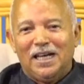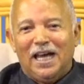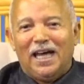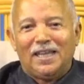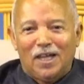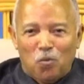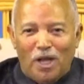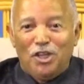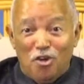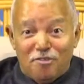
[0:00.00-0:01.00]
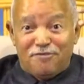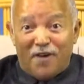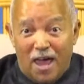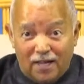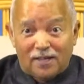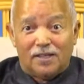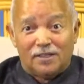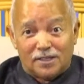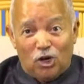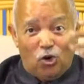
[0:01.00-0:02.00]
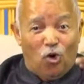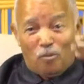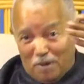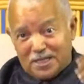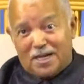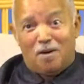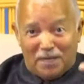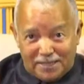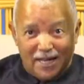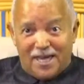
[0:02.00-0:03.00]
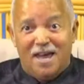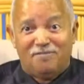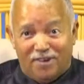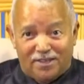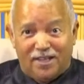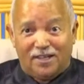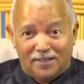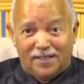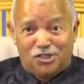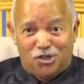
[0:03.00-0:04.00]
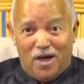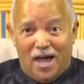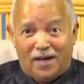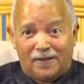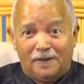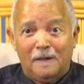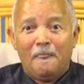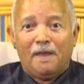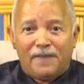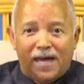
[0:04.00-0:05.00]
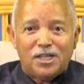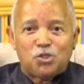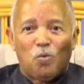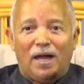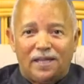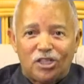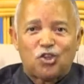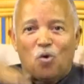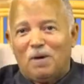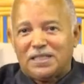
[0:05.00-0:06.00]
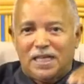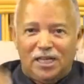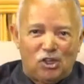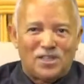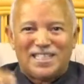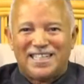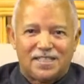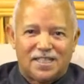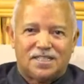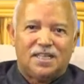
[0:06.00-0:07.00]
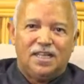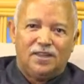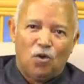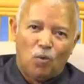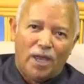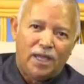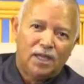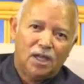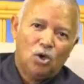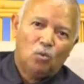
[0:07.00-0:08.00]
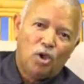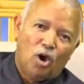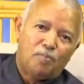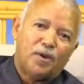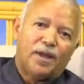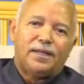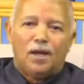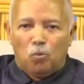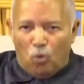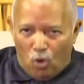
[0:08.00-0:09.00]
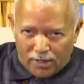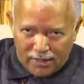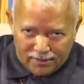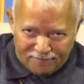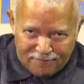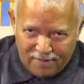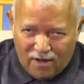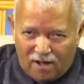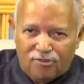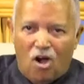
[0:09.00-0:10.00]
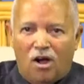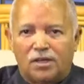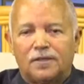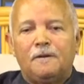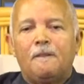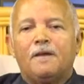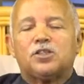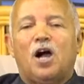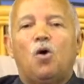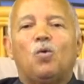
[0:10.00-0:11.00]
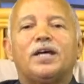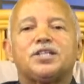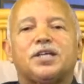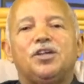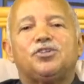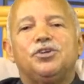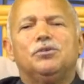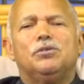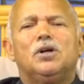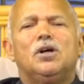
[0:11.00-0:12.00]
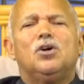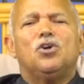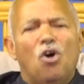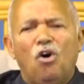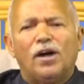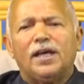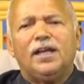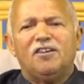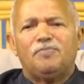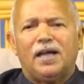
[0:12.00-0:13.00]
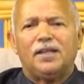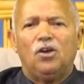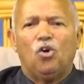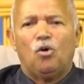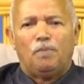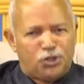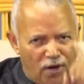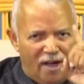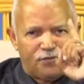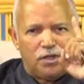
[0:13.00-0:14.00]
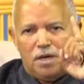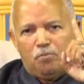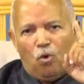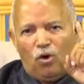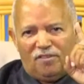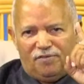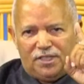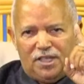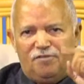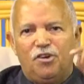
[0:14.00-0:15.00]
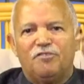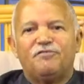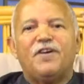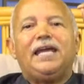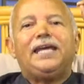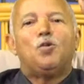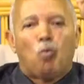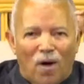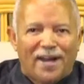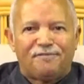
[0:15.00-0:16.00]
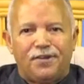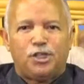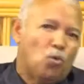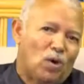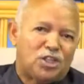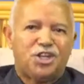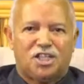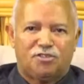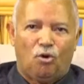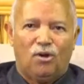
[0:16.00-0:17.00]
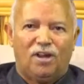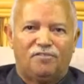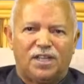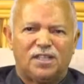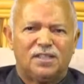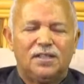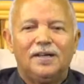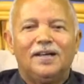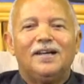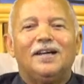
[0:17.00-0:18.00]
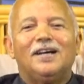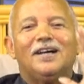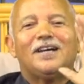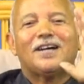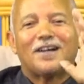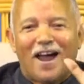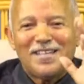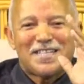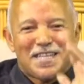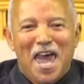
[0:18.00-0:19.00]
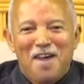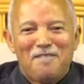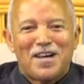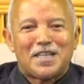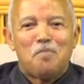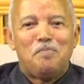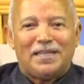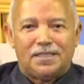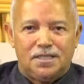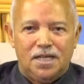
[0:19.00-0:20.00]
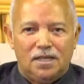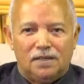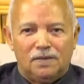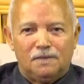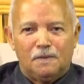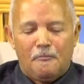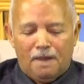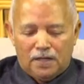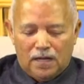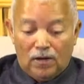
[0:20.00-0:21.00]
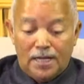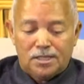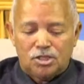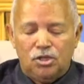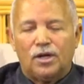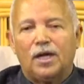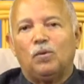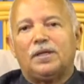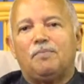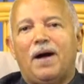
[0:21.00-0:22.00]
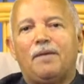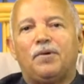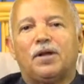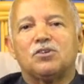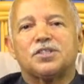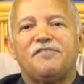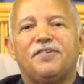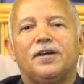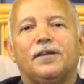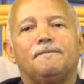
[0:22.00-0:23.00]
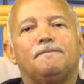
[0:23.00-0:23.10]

And then when you fail, the law must come and take everything that you had. That is why there's so much inconsistency in the way we operate and walk in the favor of God. So I want to say to you, go on and live by the law, but you have to keep all of it. If you fail in one of it, you are judged for all of it. Christ gave us a better deal. Now let's look at what the Bible now say further.